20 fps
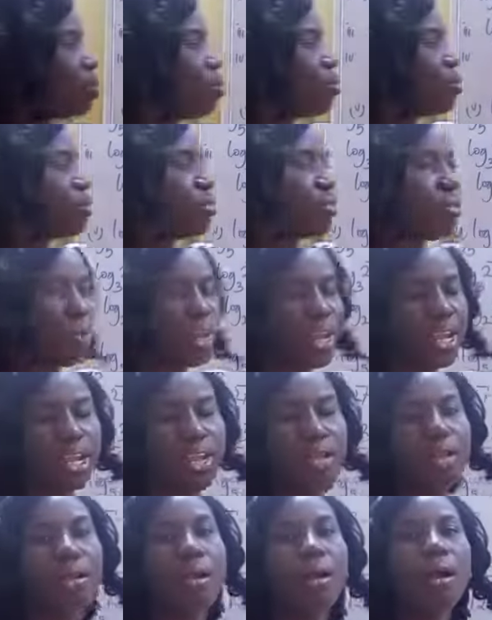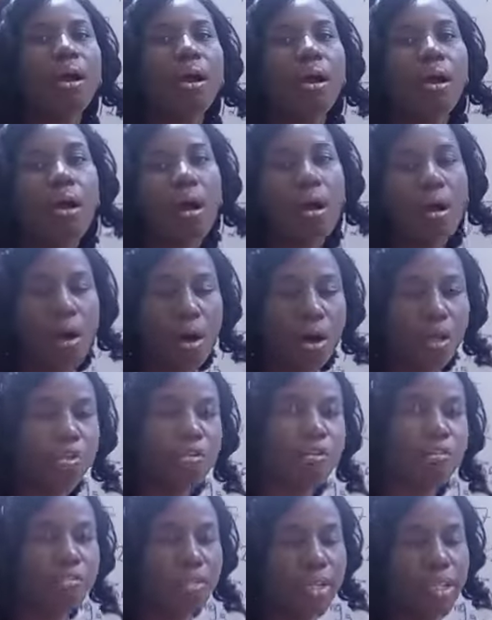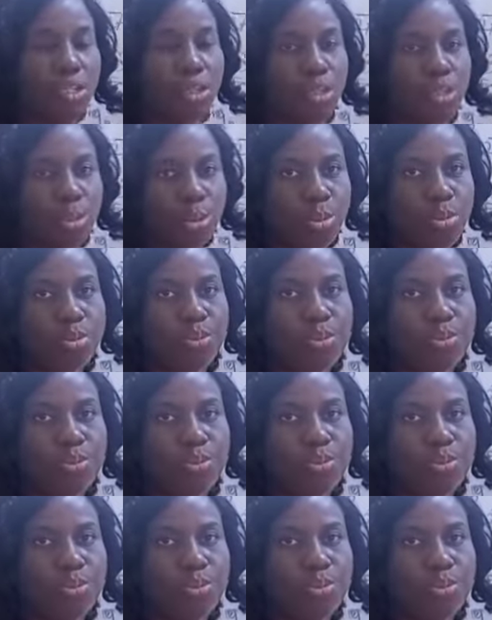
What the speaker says: to 3 all over 2.